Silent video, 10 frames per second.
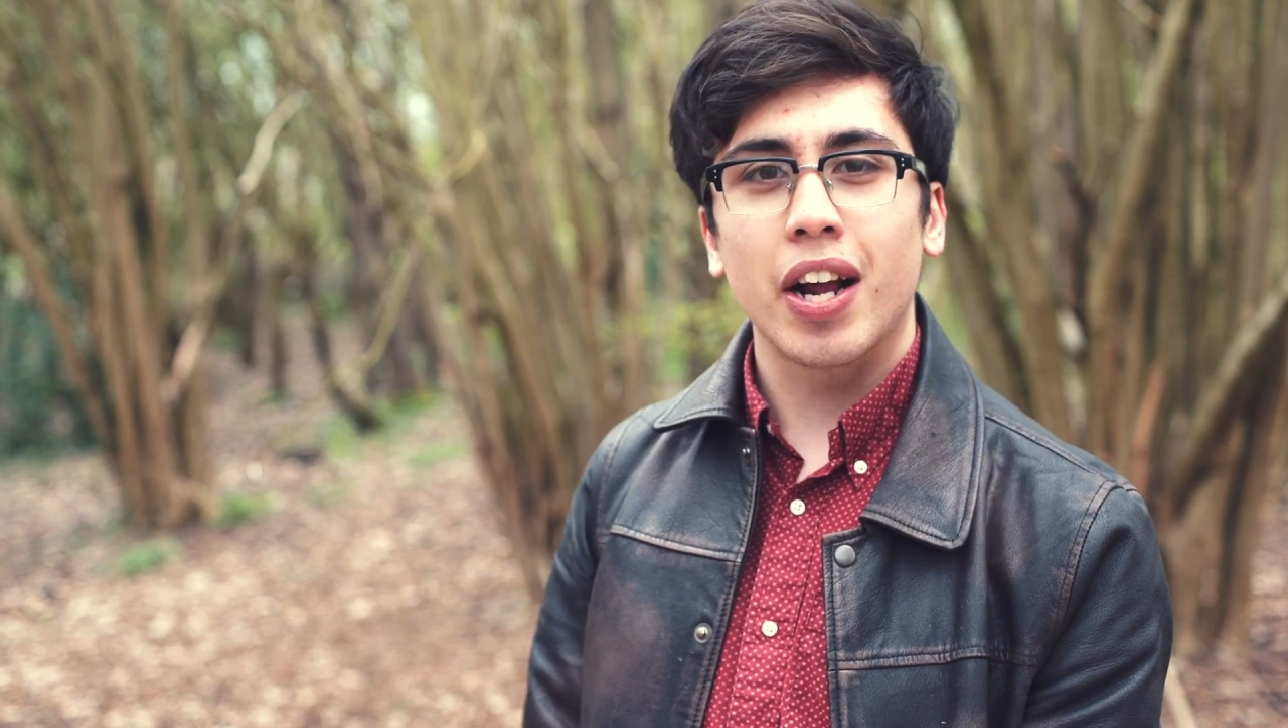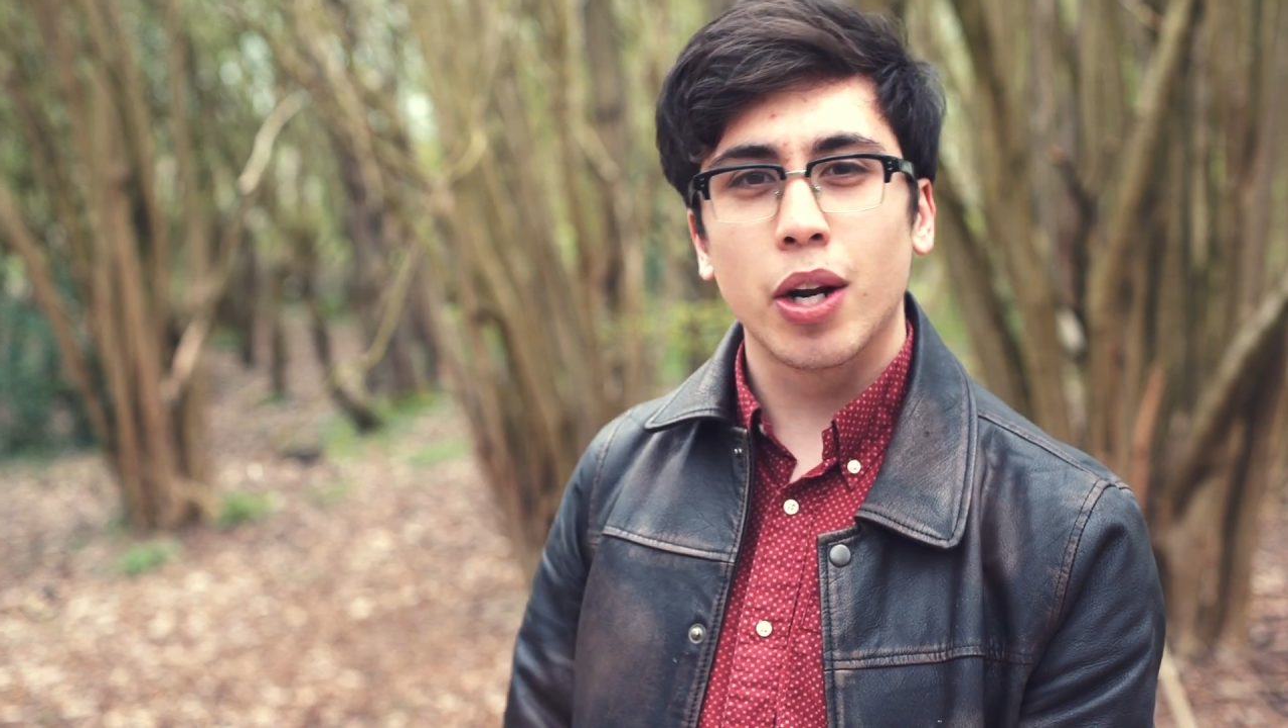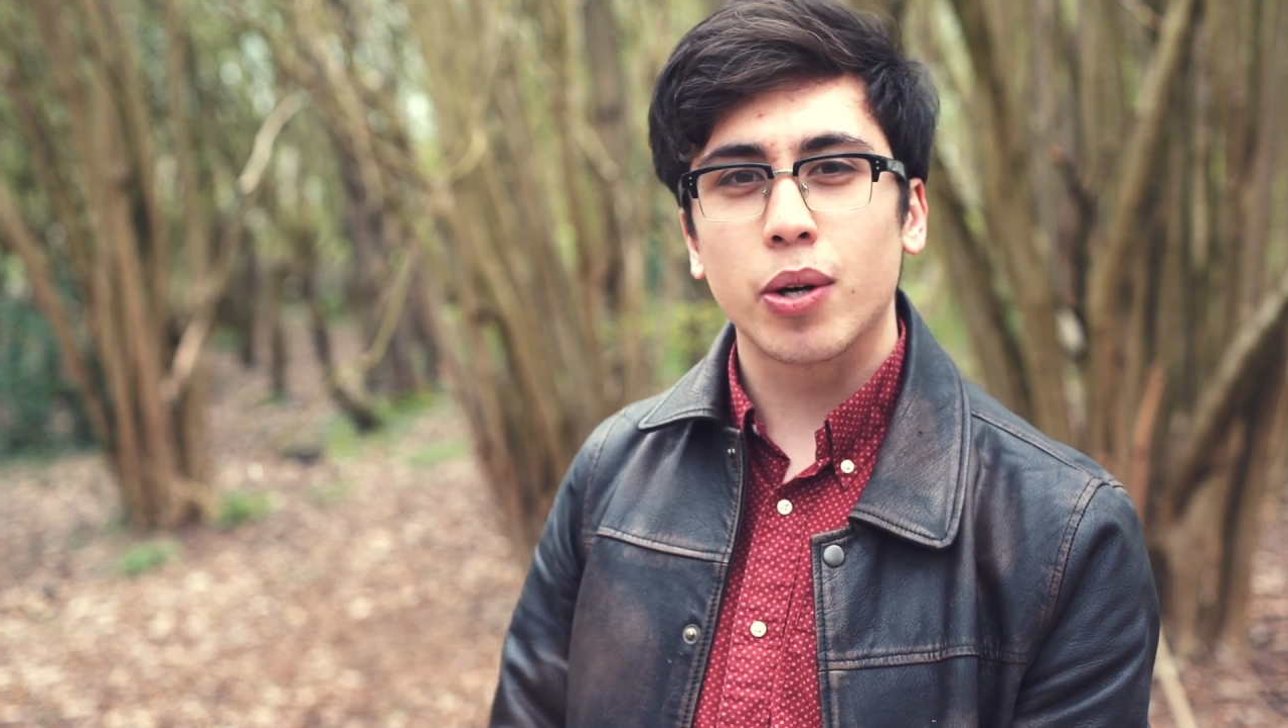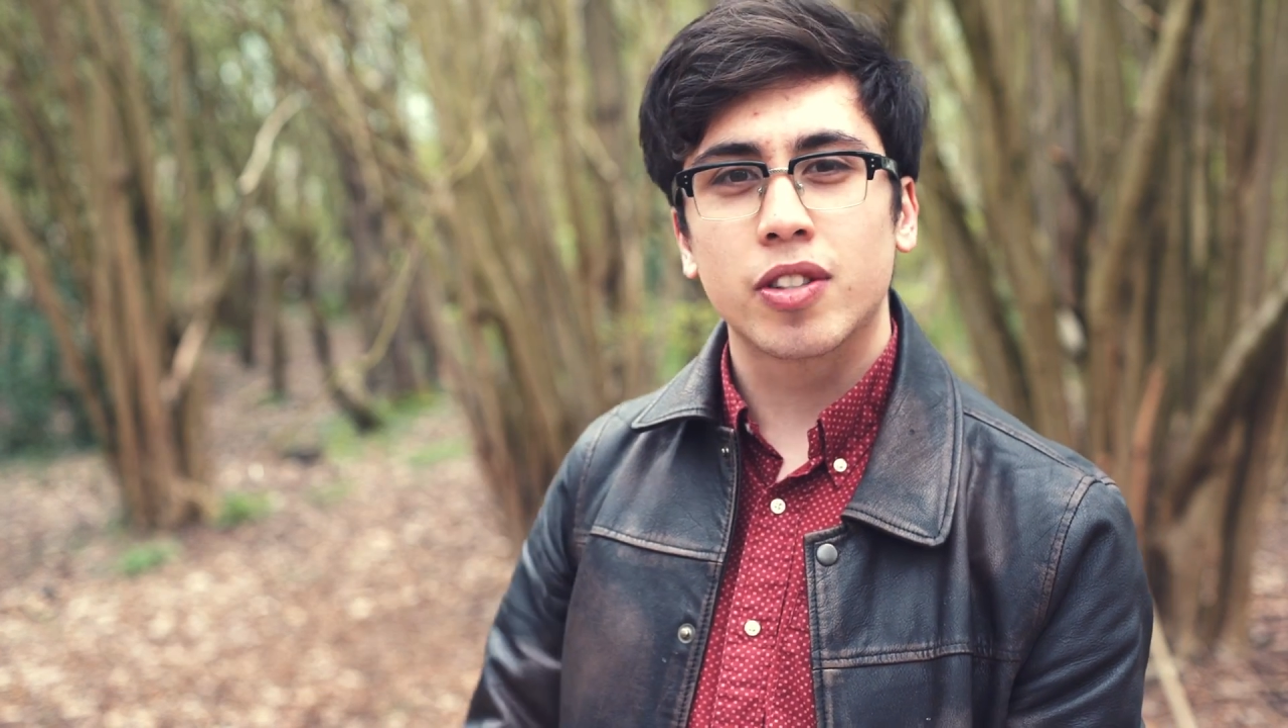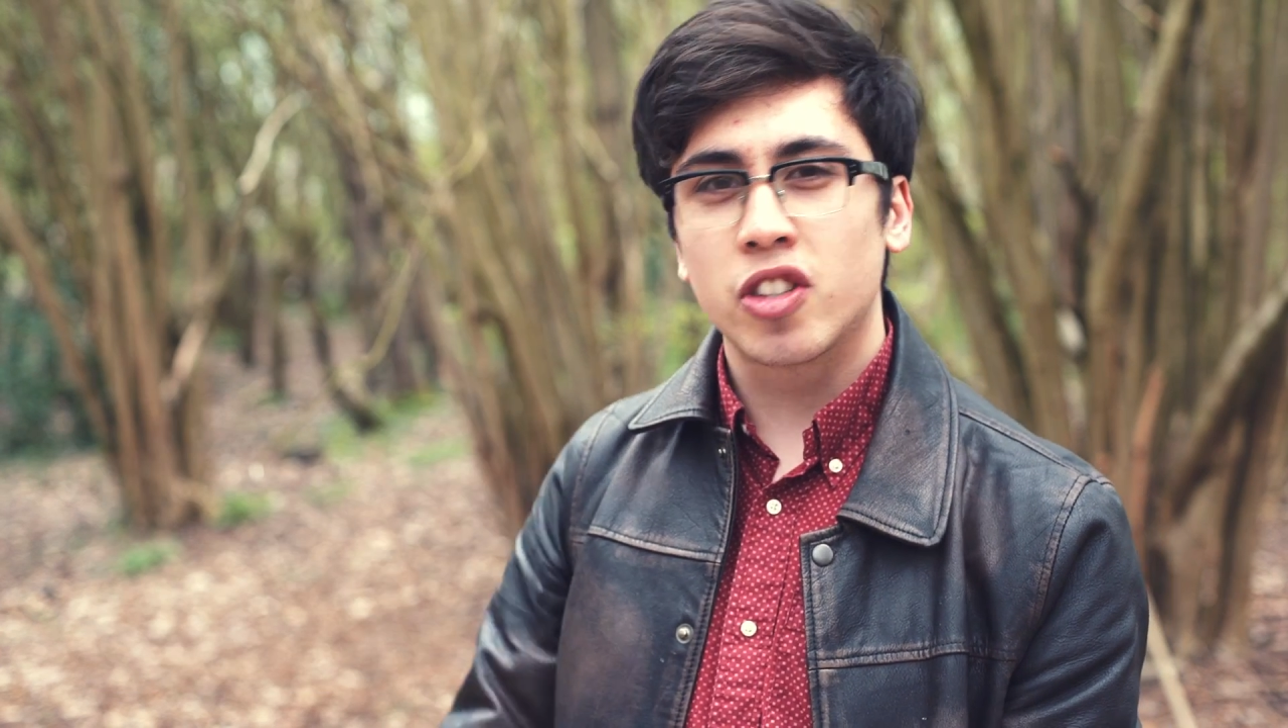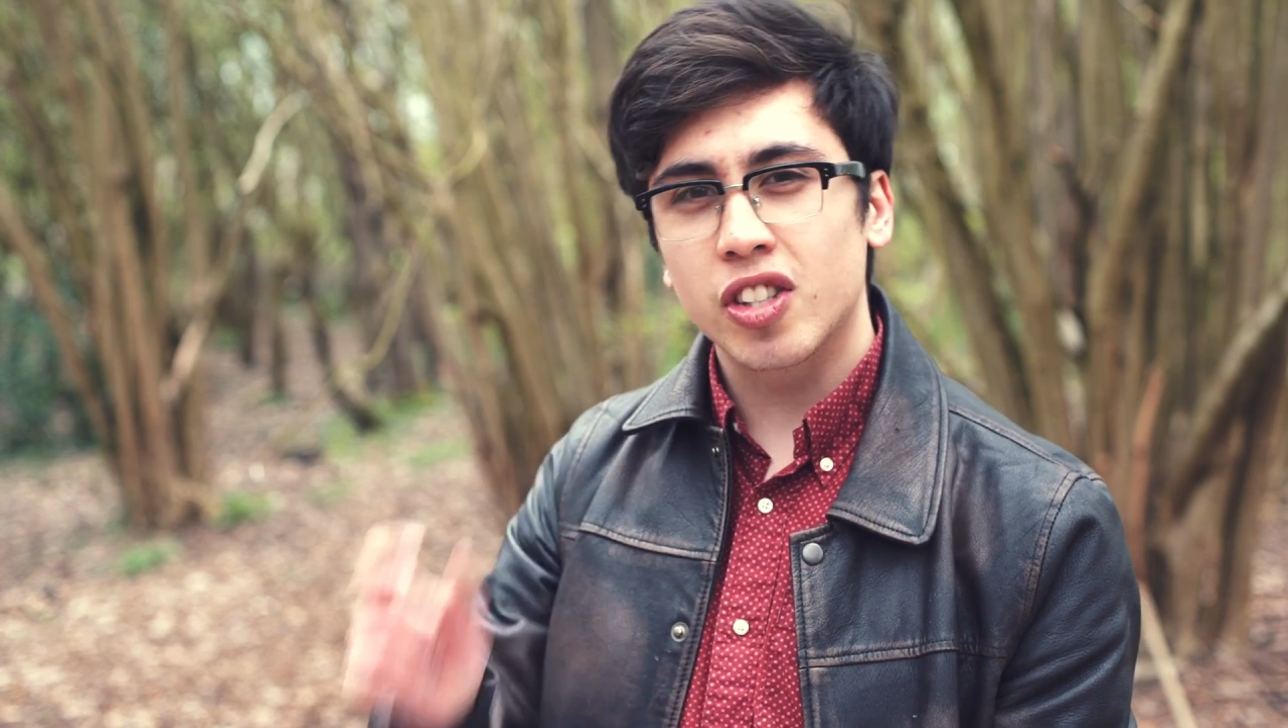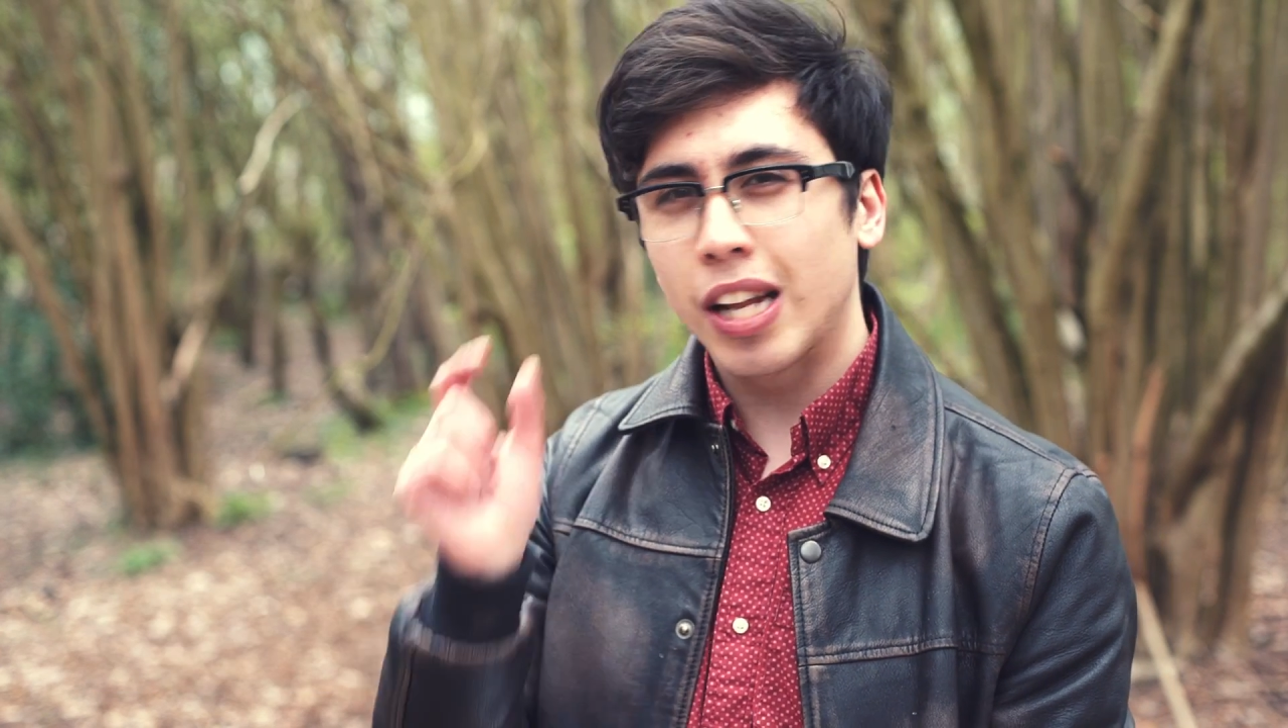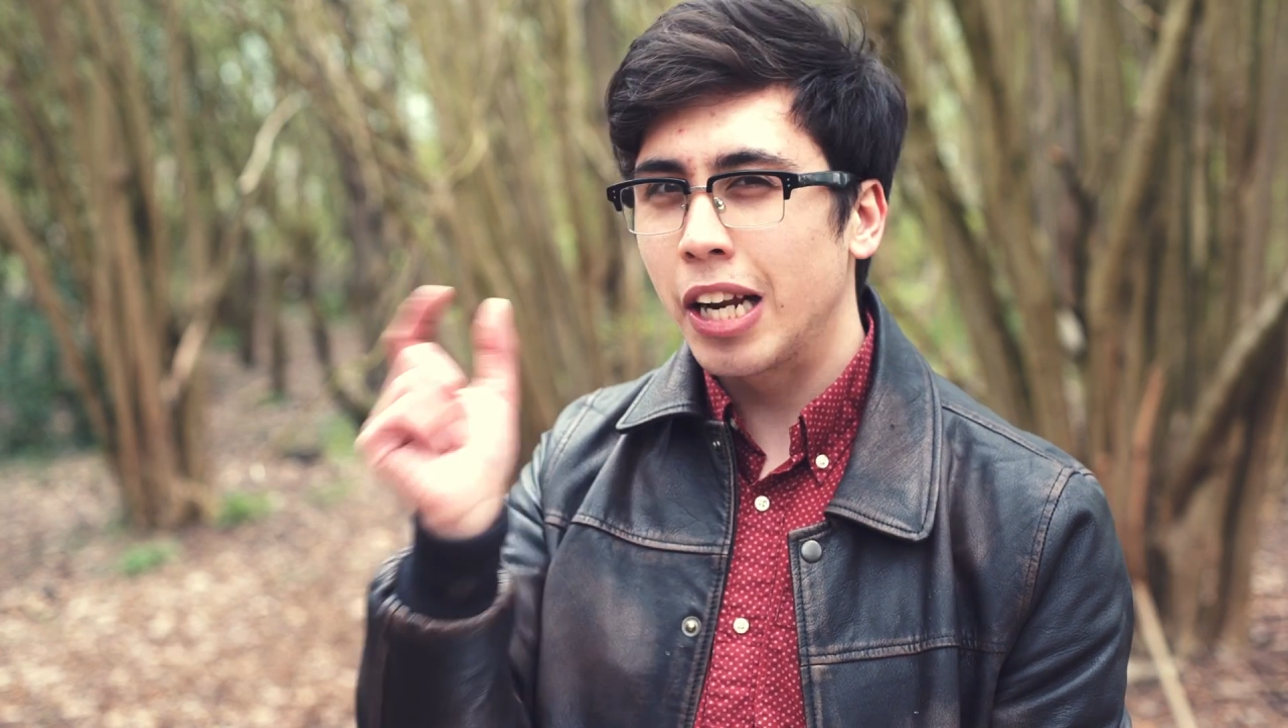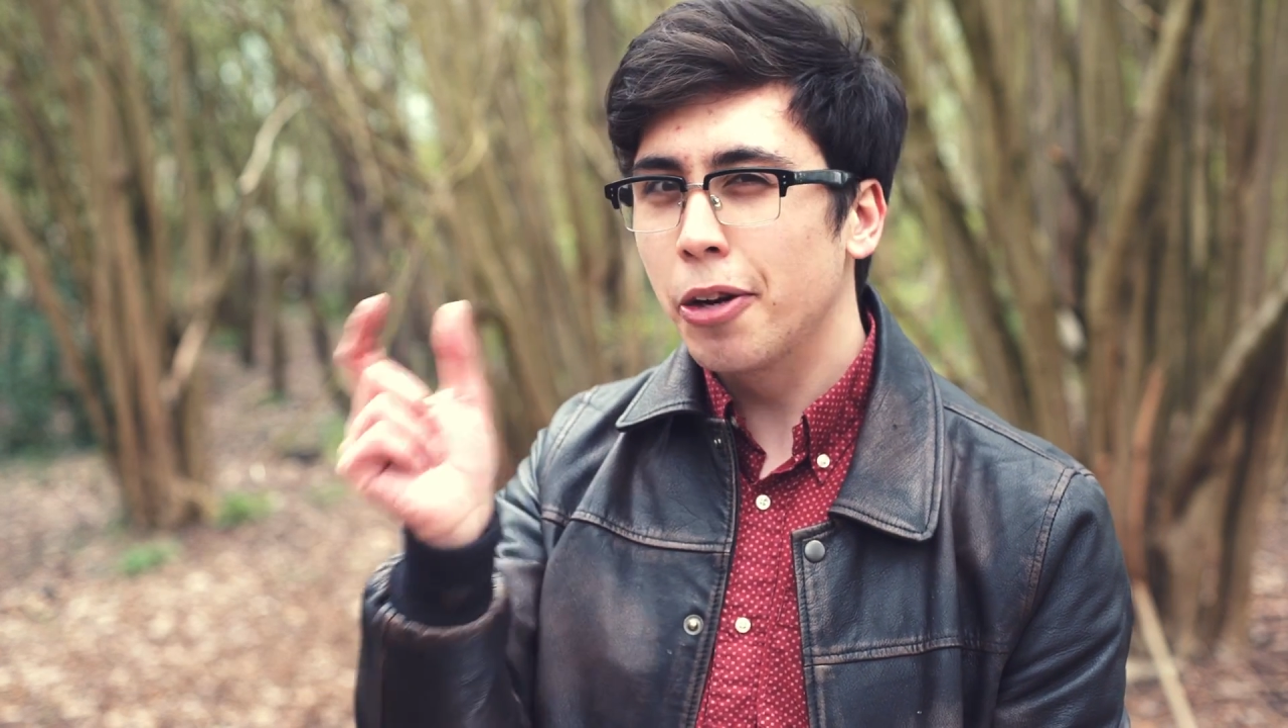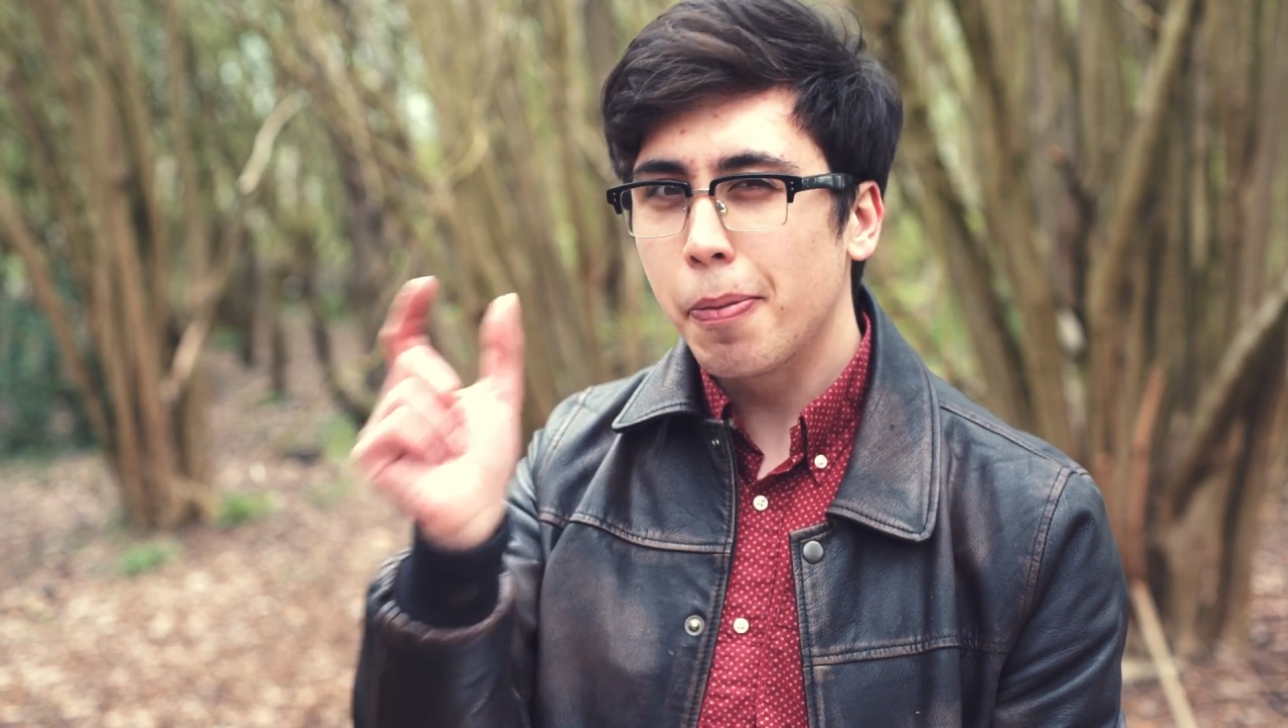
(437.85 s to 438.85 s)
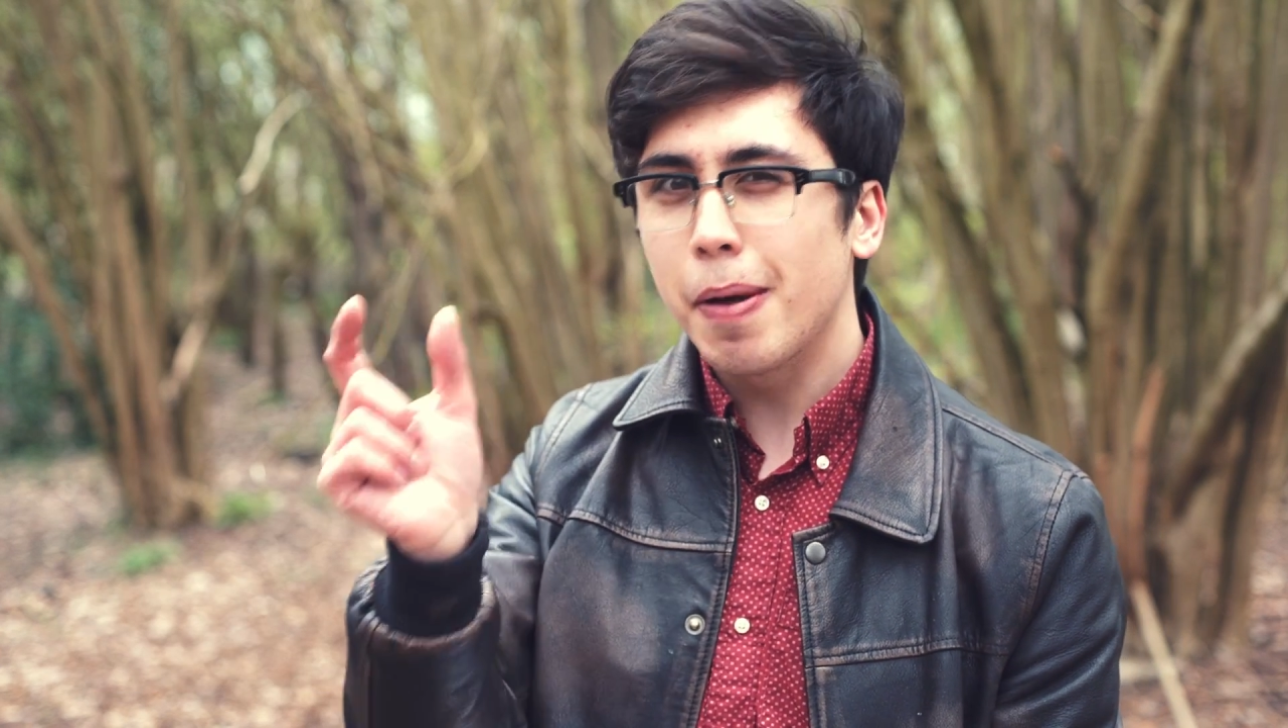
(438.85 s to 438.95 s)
looked just a little